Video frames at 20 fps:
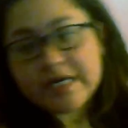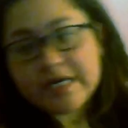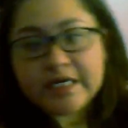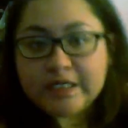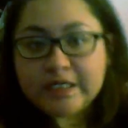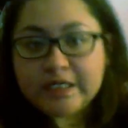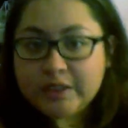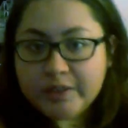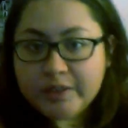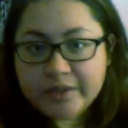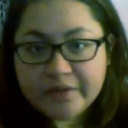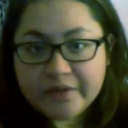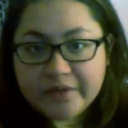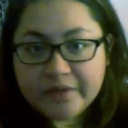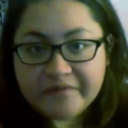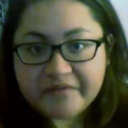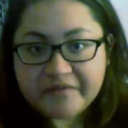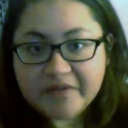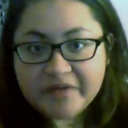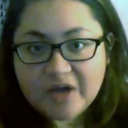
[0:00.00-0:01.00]
need
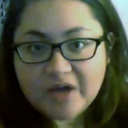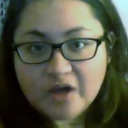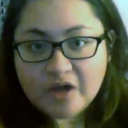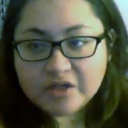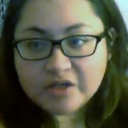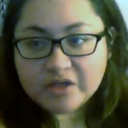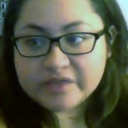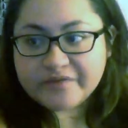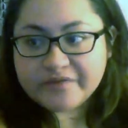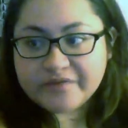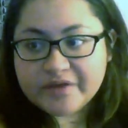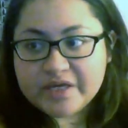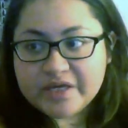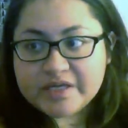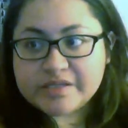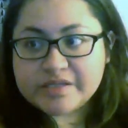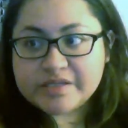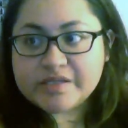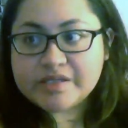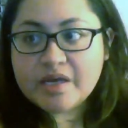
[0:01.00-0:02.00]
$250 for
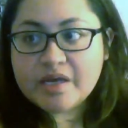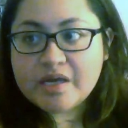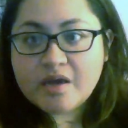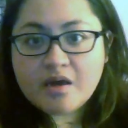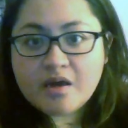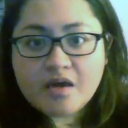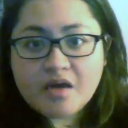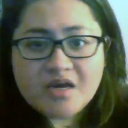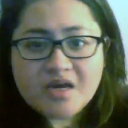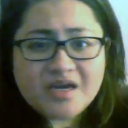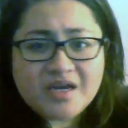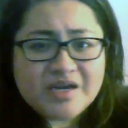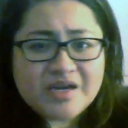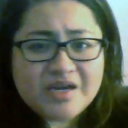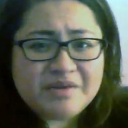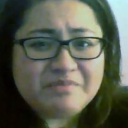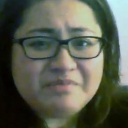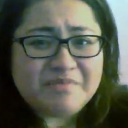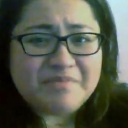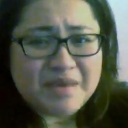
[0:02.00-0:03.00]
this,
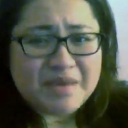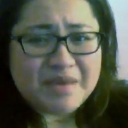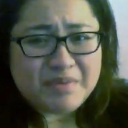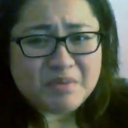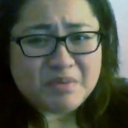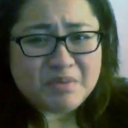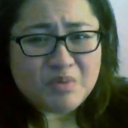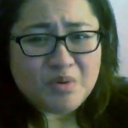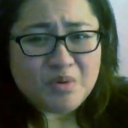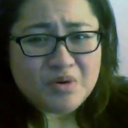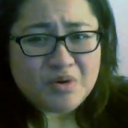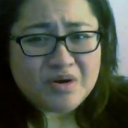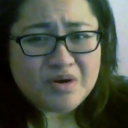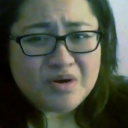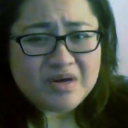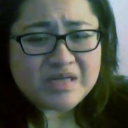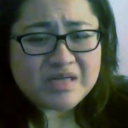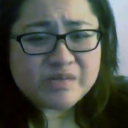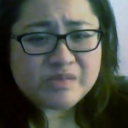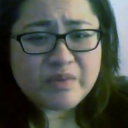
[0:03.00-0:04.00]
maybe more
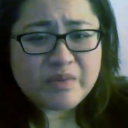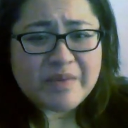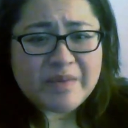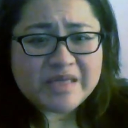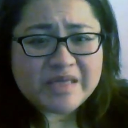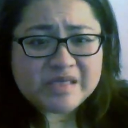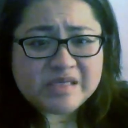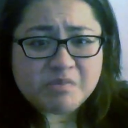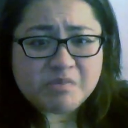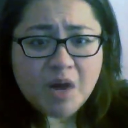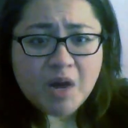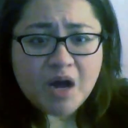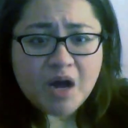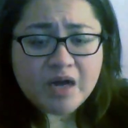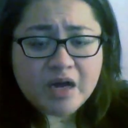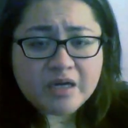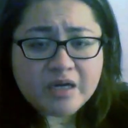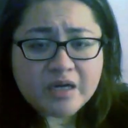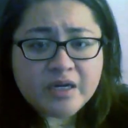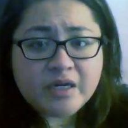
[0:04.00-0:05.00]
because we might
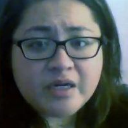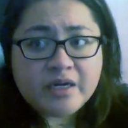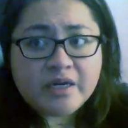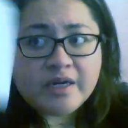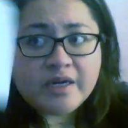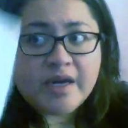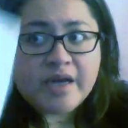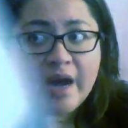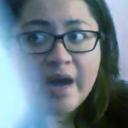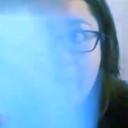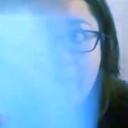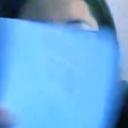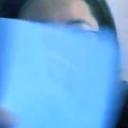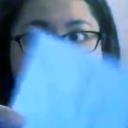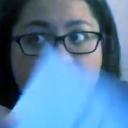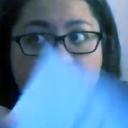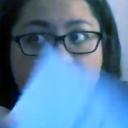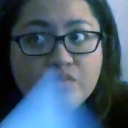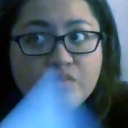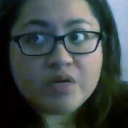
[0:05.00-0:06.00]
smog.
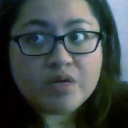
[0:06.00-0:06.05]
However,